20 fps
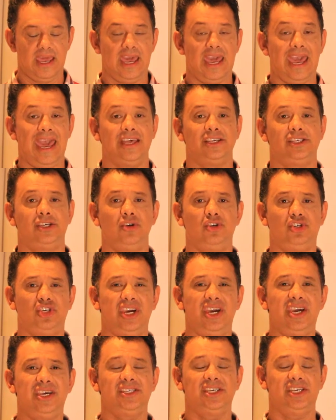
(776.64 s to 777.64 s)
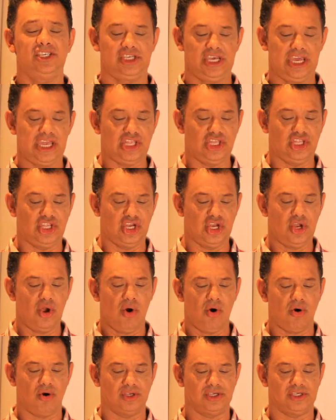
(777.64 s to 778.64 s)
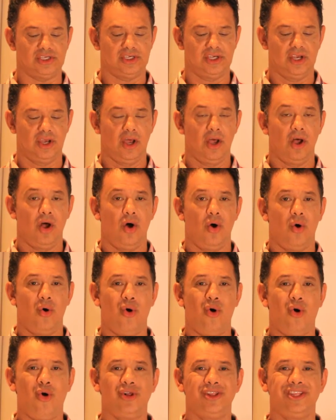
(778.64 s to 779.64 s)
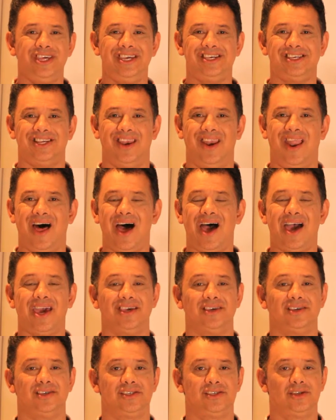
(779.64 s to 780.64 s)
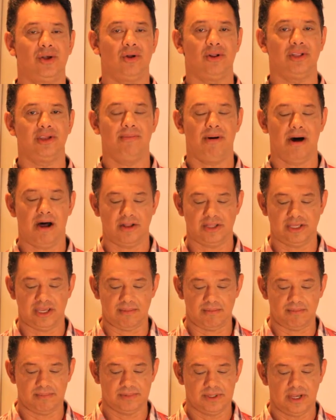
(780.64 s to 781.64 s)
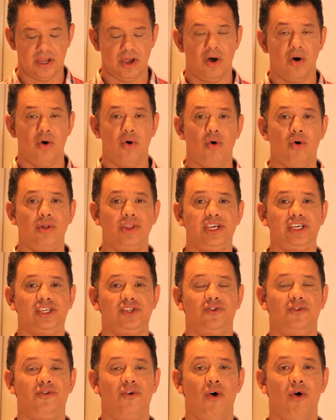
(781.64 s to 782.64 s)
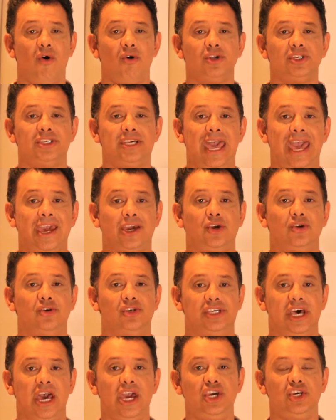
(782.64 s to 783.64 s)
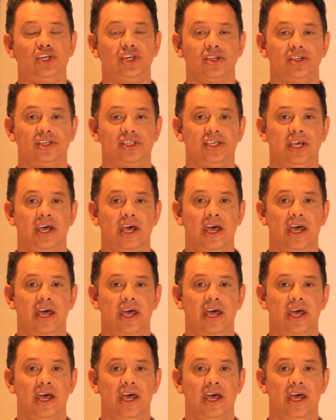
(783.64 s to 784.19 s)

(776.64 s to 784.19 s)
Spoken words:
And so Jesus endures all these lies told about him, all these false accusations